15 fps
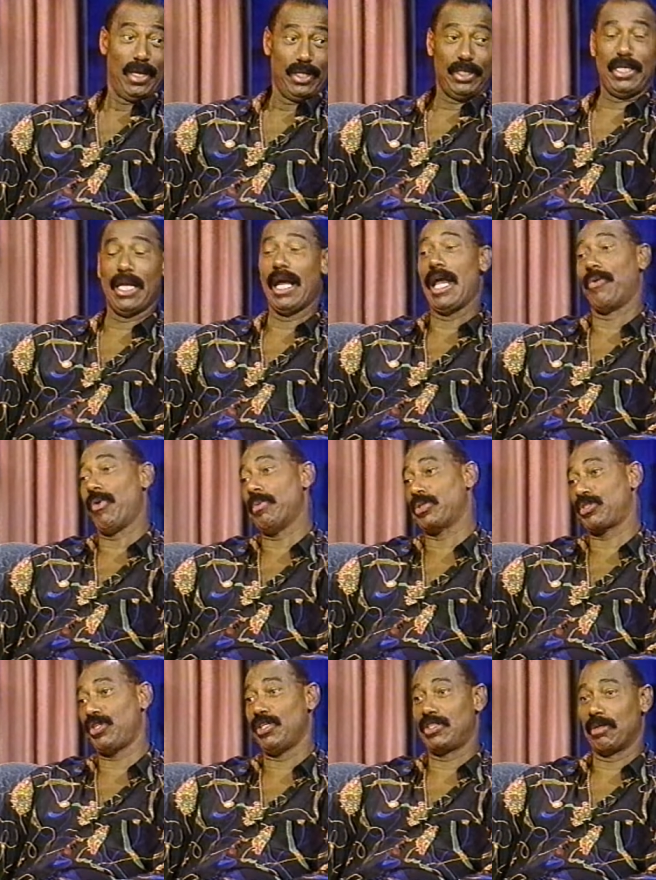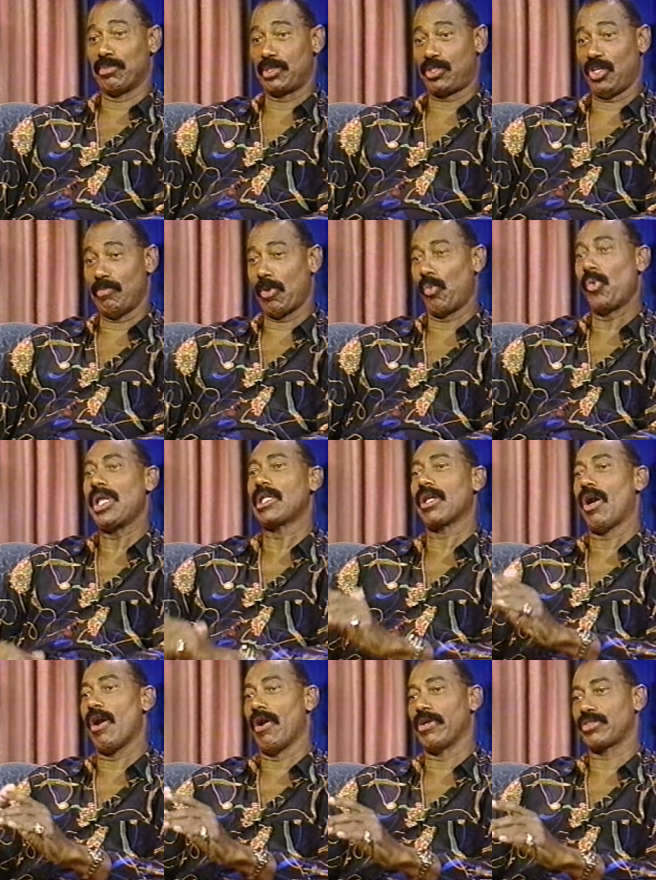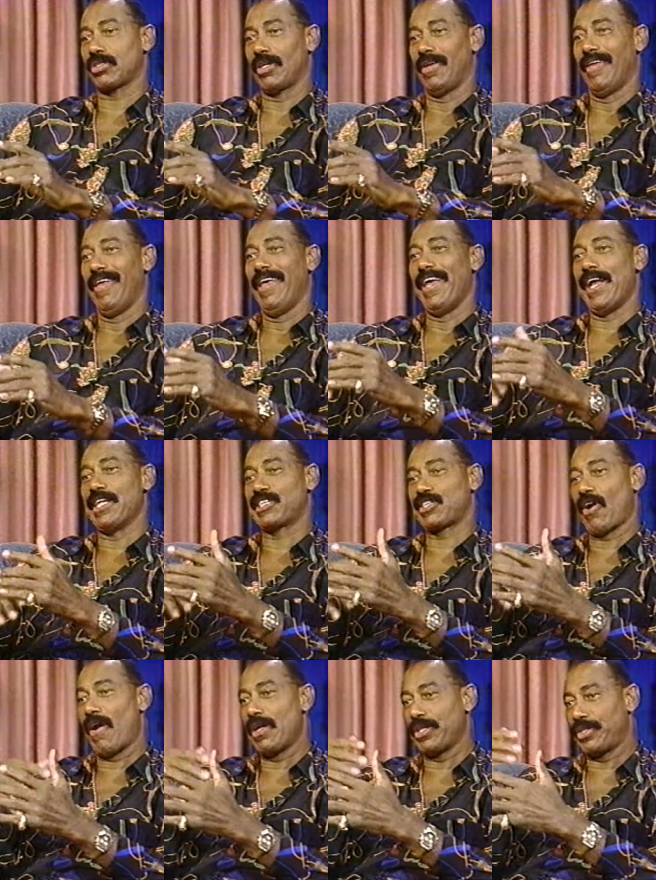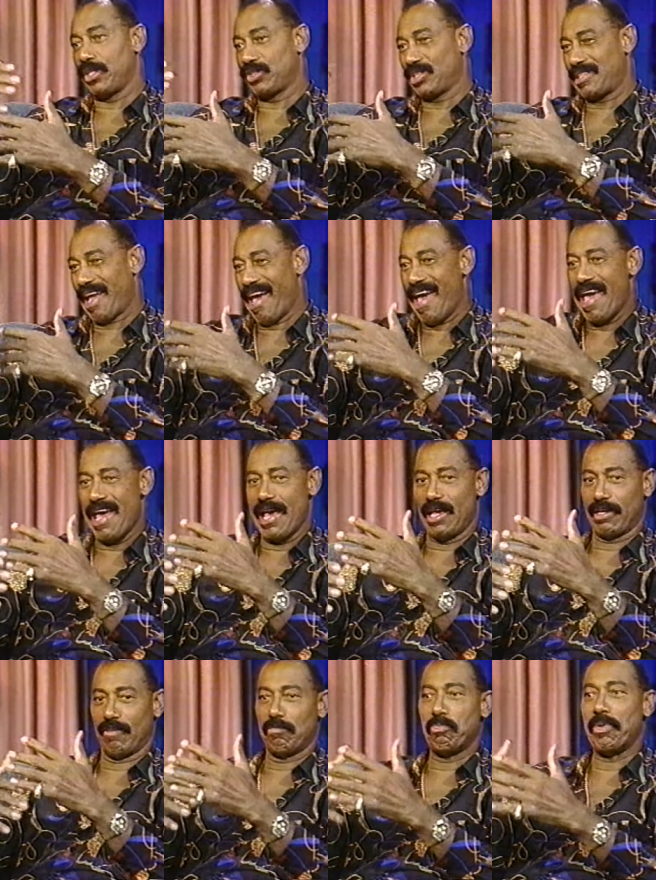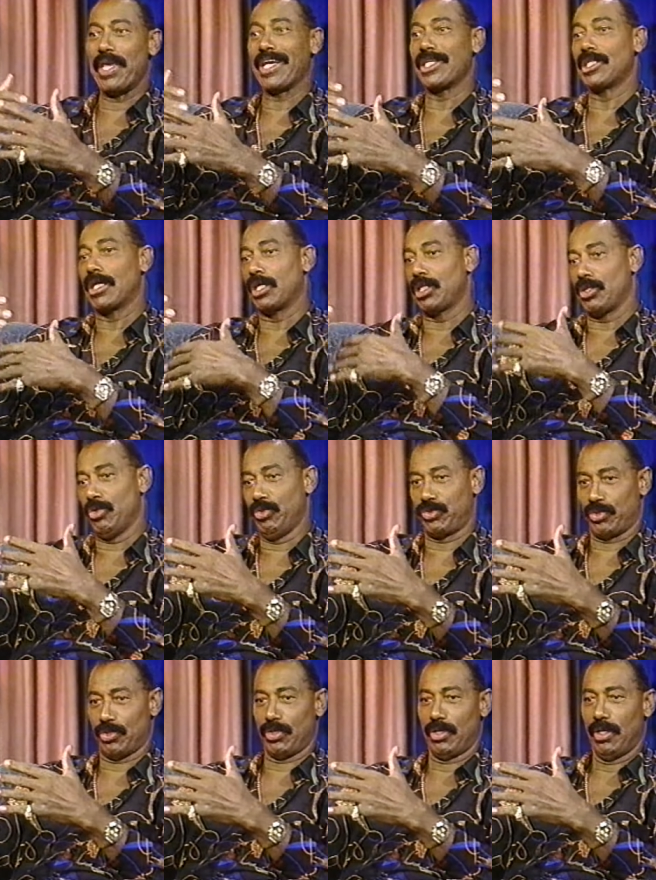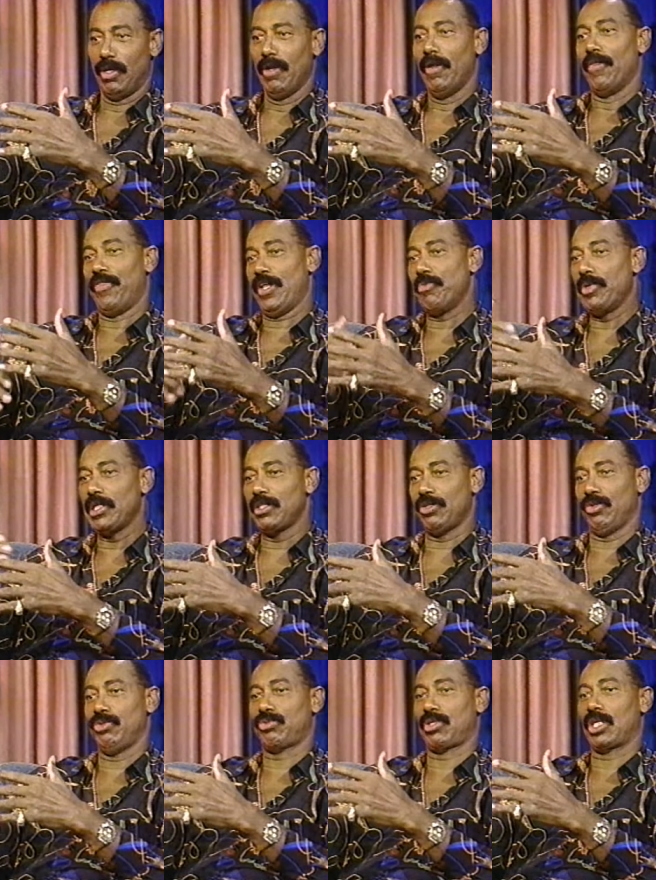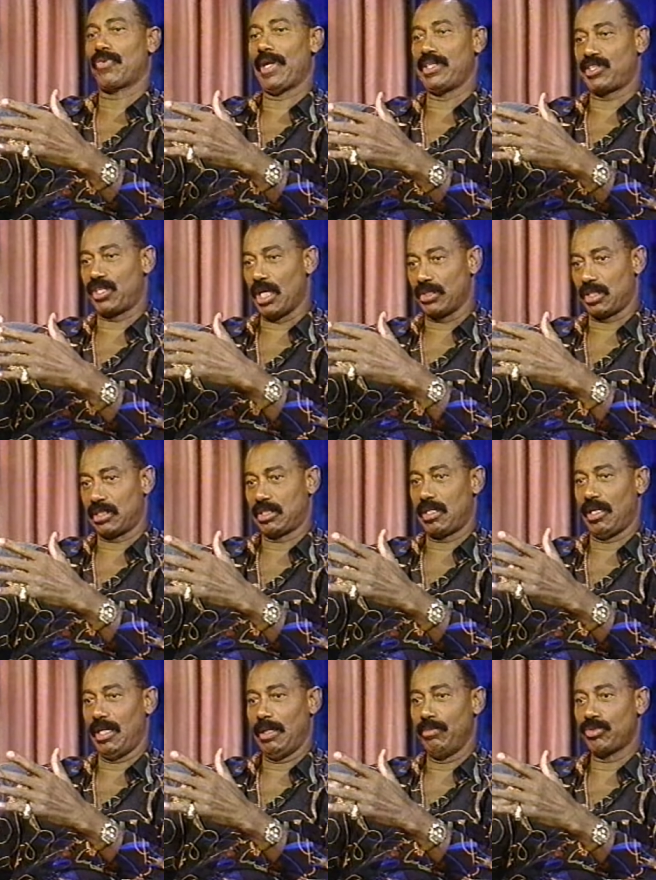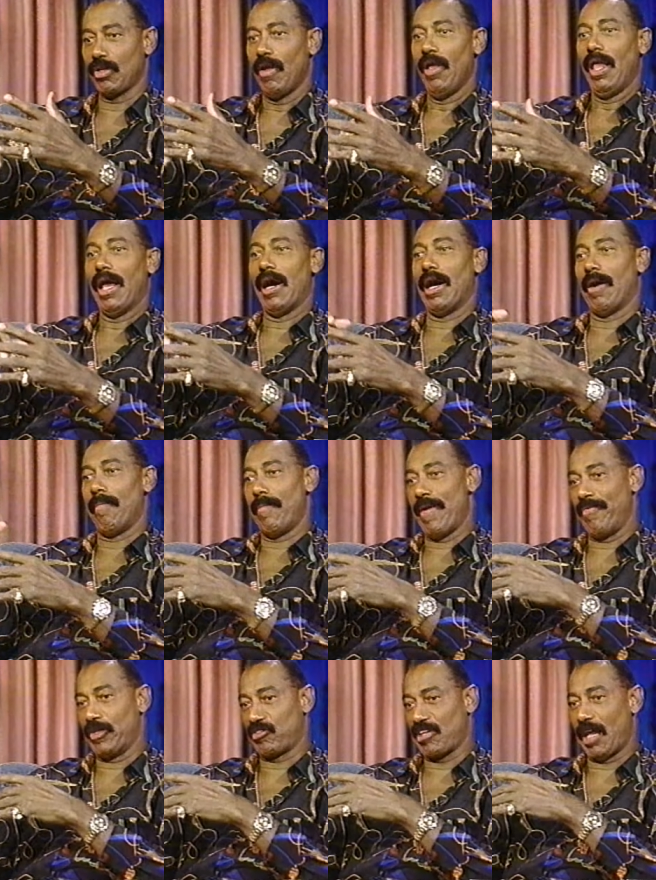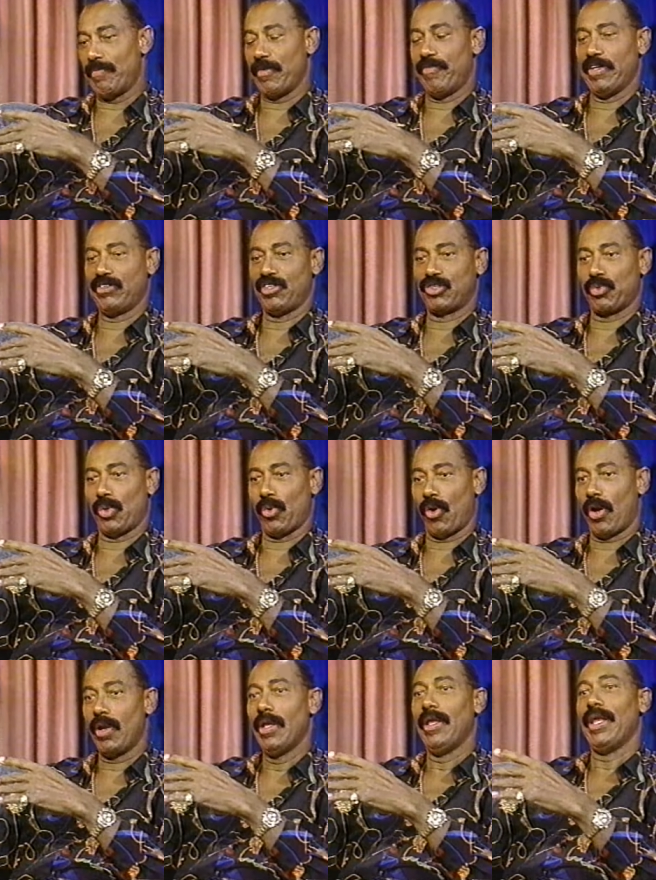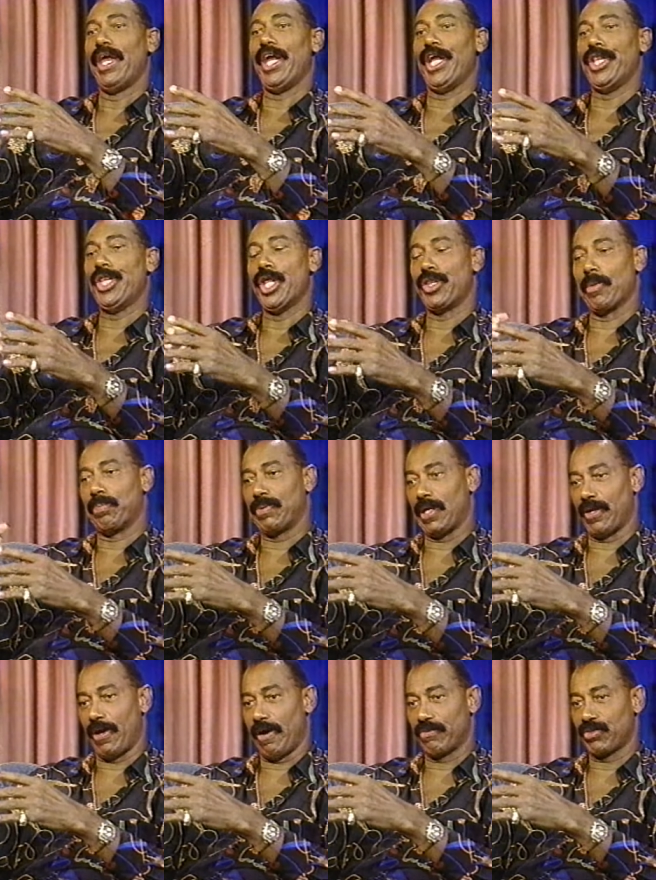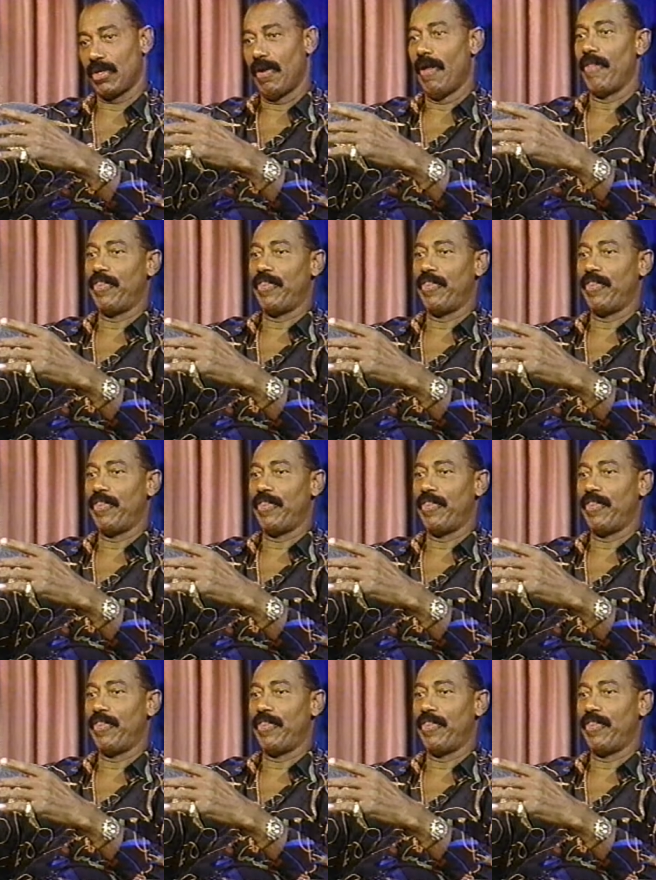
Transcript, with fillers: Kansas. Yeah, and we were seed number two, but we lost. It started this tag of being a, a loser. Then we lose the great Celtics teams uh, in the same division as we were in the playoffs.